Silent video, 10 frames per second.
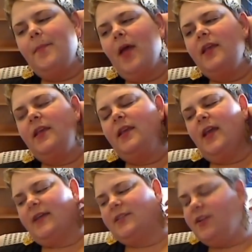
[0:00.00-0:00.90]

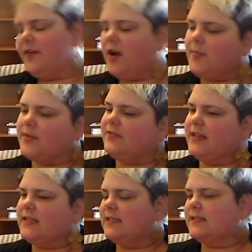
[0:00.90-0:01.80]
Yeah, so I have a couple different
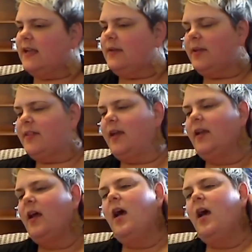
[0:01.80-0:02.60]
things to say about that.